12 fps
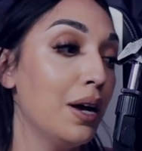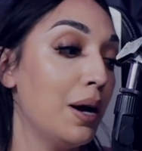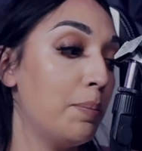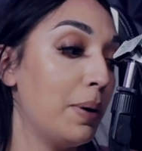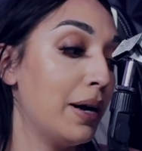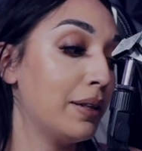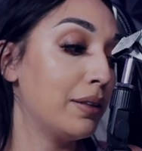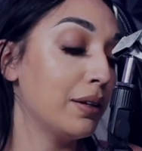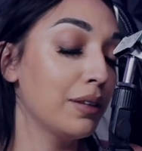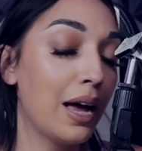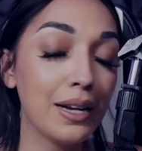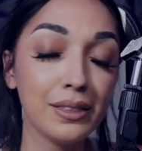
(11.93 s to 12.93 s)
But the
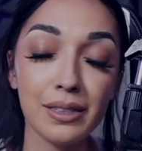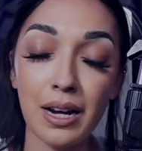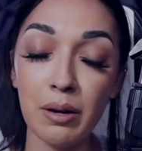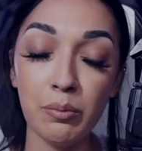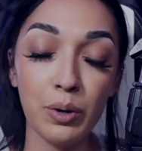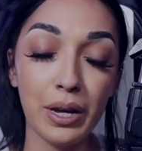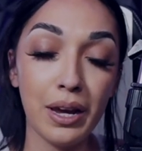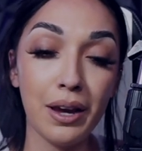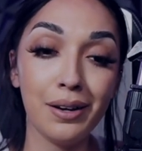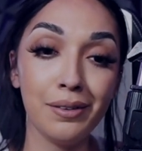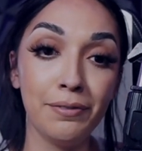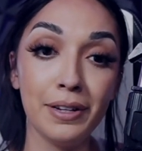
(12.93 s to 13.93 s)
last time
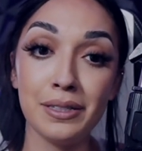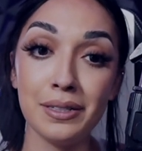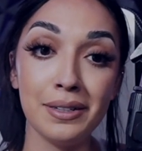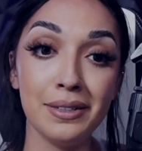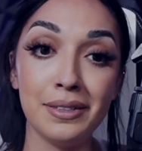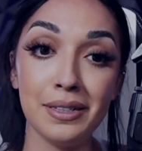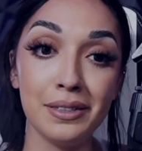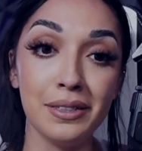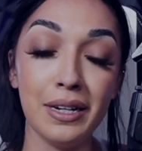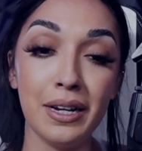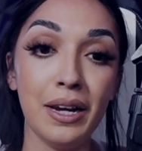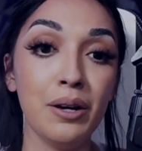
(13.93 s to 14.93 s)
we visited
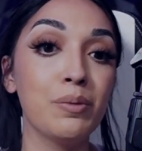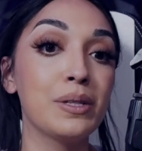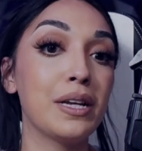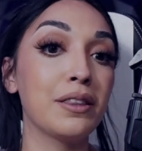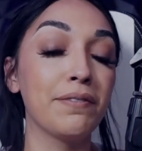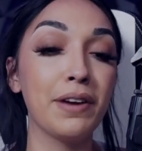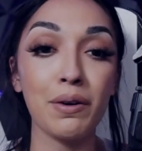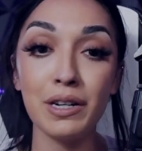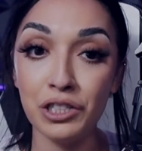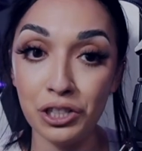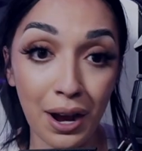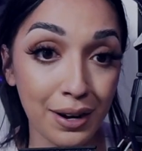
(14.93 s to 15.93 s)
Disney, it was at the very
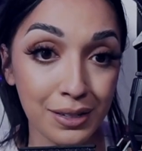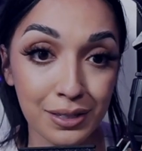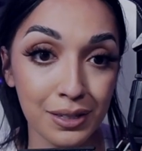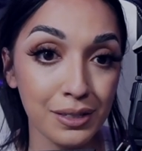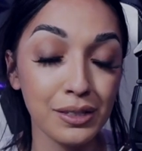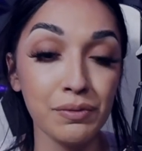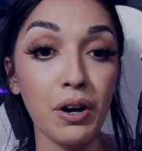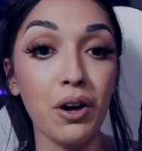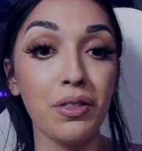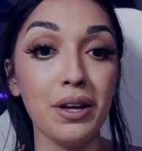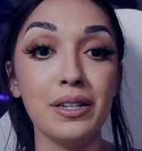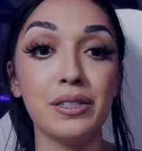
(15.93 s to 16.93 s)
genesis of
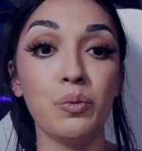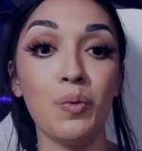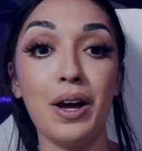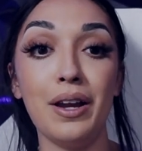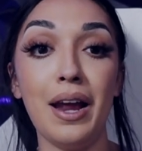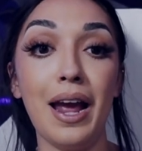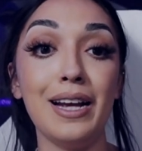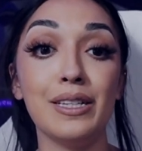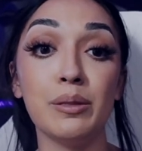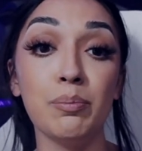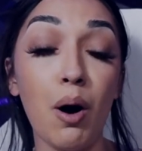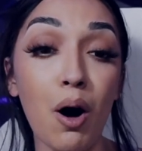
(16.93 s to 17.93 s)
all this, when a
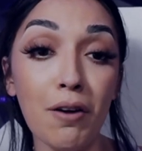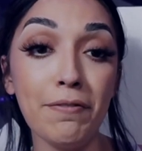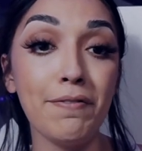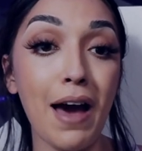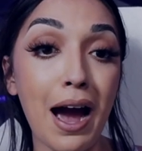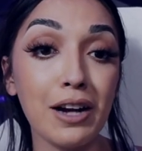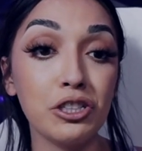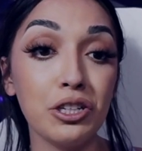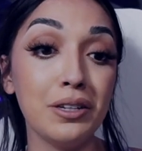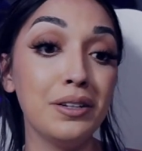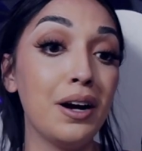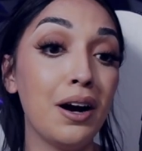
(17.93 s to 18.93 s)
small
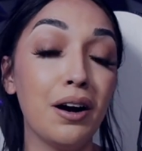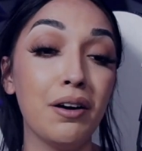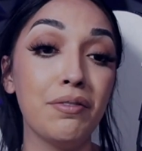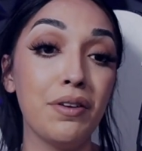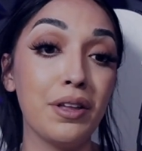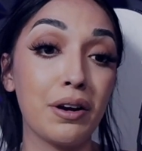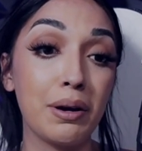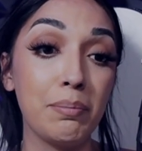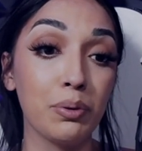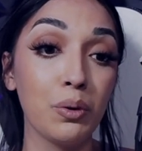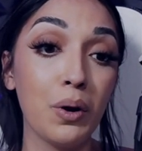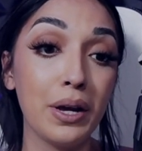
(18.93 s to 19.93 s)
faction of their
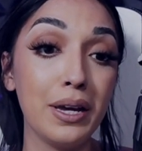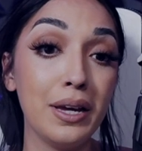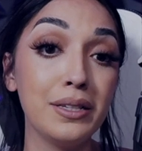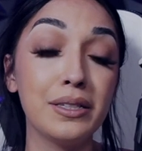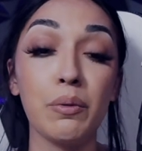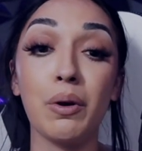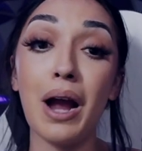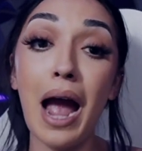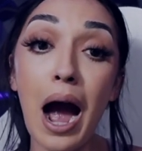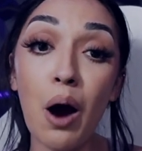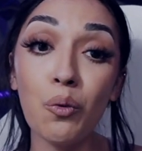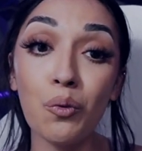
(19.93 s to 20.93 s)
employees, they were
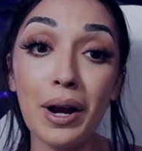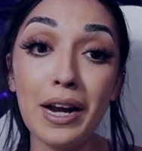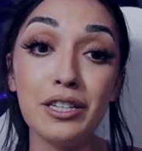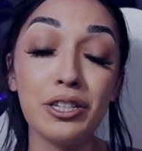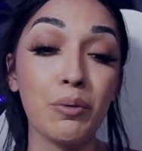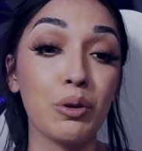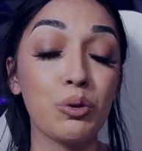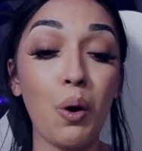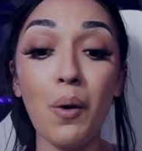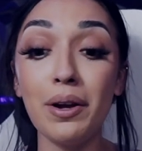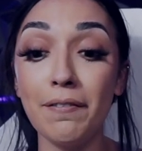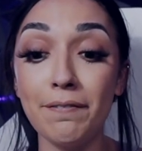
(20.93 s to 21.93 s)
outraged, they were
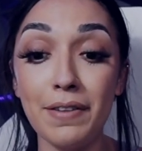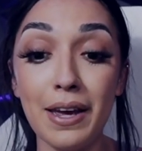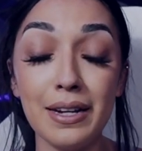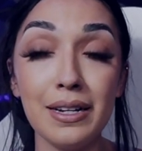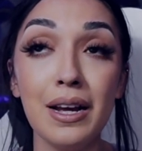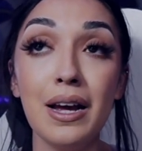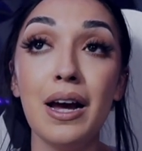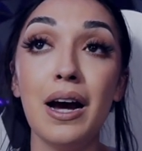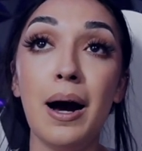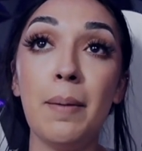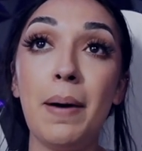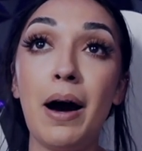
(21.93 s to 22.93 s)
throwing a fit
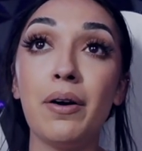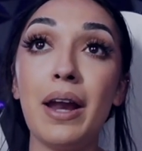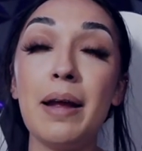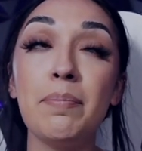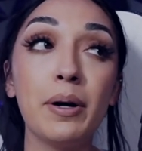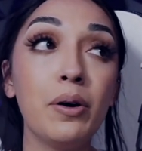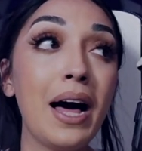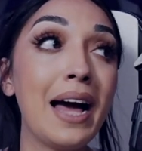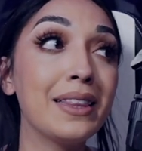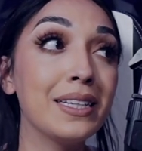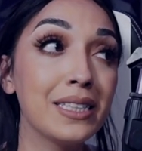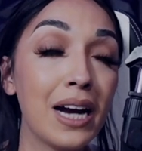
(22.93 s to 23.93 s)
about a bill
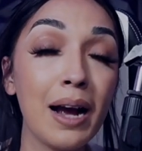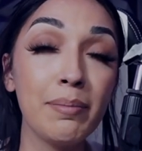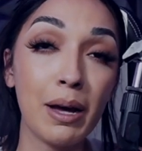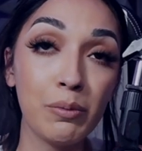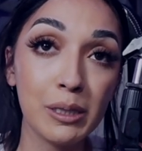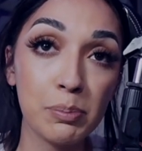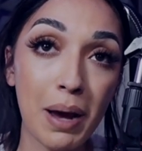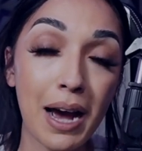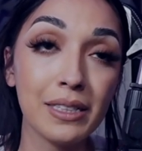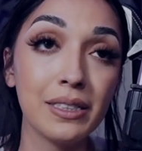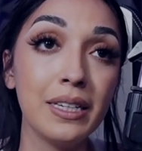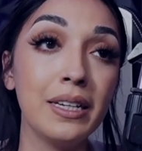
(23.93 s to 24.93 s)
at the time that was
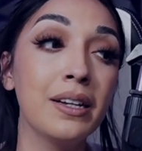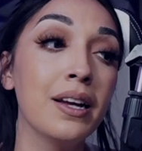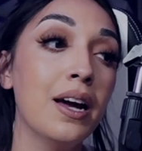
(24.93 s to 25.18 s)
passing,